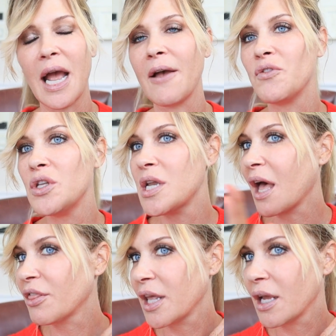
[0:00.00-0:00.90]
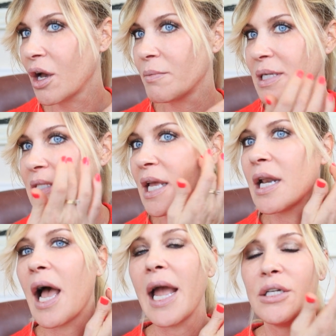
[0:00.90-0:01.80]
I have nothing on my
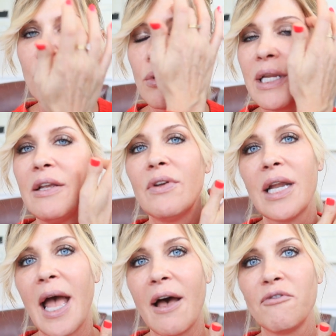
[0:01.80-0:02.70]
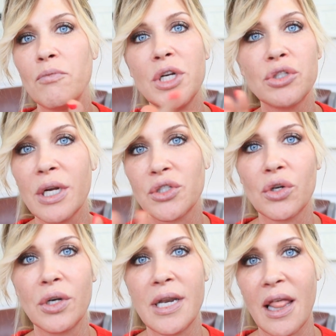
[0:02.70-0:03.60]
skin. I don't even have
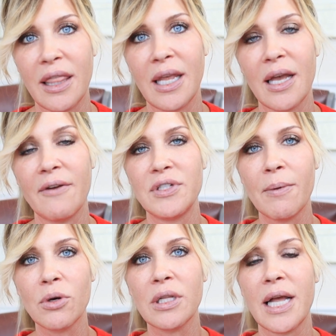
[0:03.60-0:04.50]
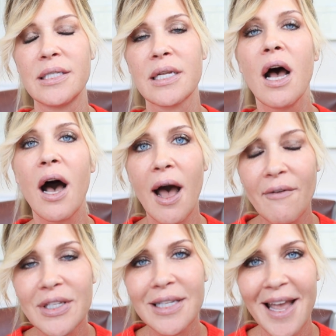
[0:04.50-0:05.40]
moisturizer, nothing. I've double cleansed.
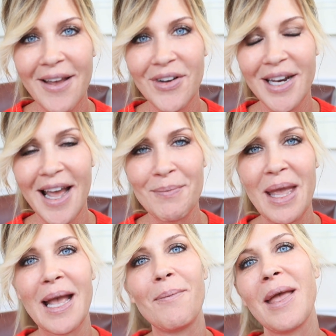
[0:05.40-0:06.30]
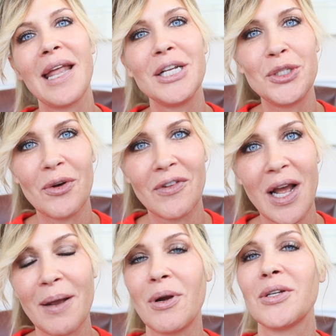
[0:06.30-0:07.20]
Obviously, I have on eye makeup and I do have on
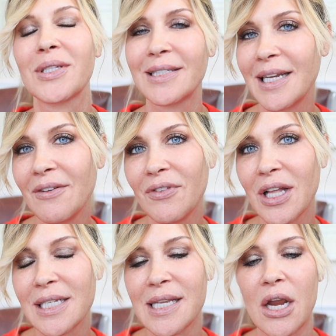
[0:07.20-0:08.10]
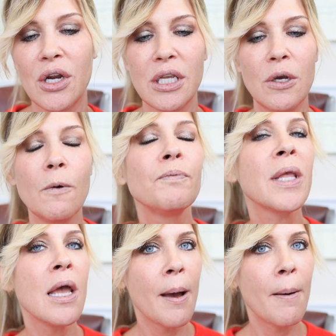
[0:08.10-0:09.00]
eyebrows because I didn't feel like scaring you.
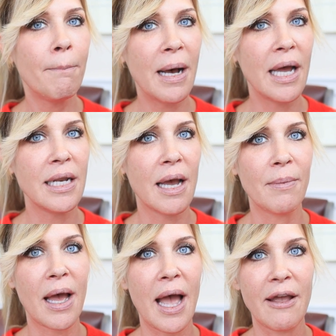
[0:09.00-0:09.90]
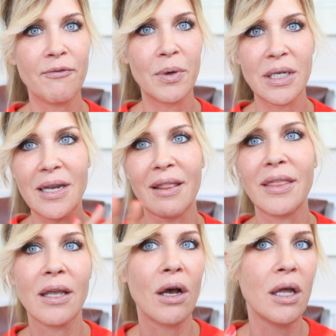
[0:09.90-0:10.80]
But um, I've put
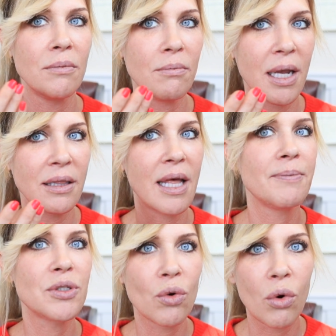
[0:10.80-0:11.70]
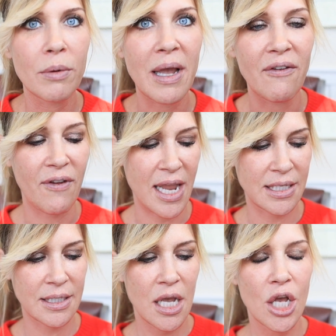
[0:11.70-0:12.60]
nothing on my lips lips or my
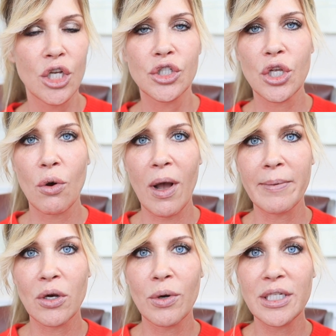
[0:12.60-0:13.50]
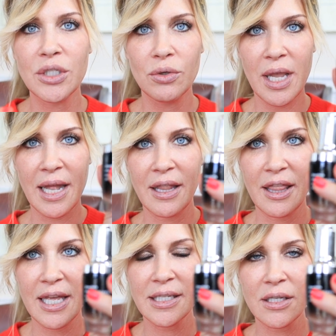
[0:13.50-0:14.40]
face. So I'm going to
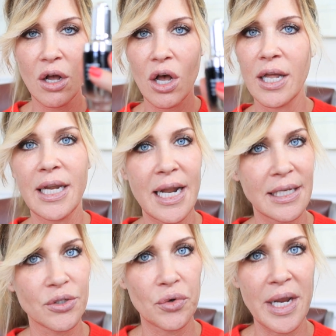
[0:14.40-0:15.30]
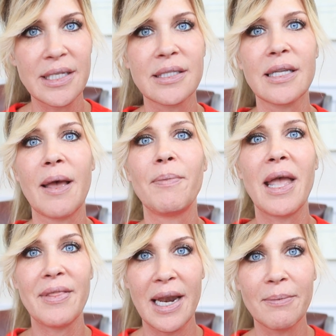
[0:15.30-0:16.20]
get this on, it has great slip,
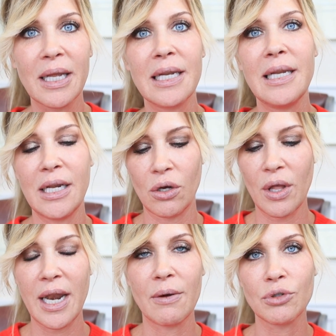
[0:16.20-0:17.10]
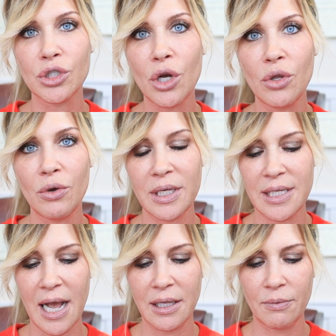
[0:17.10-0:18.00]
and then I'm gonna needle, and I will show you
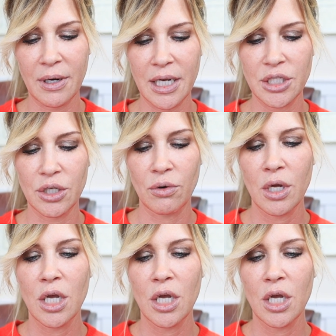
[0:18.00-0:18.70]
exactly what I do.